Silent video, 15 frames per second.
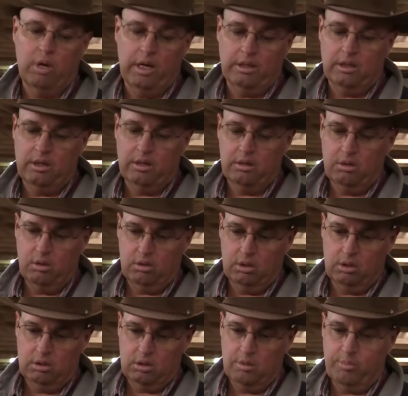out there and hook
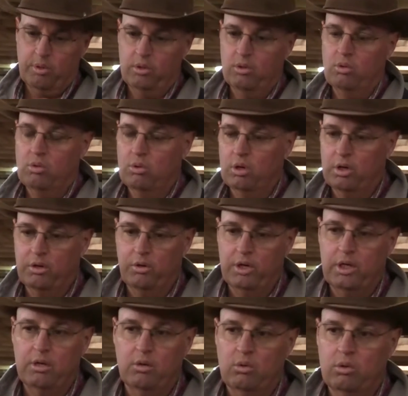this up on a
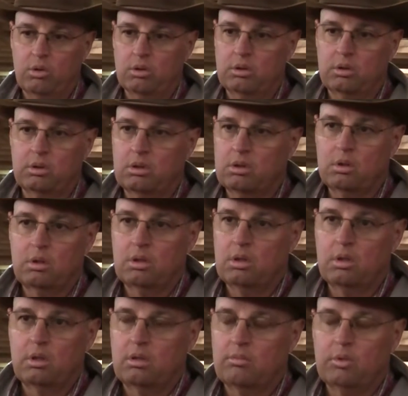green horse,
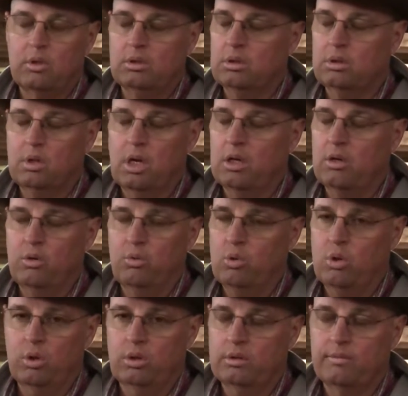because it's not going to
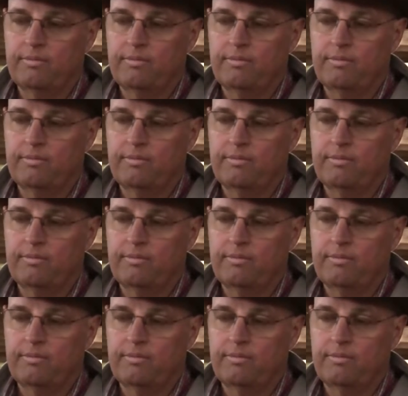work.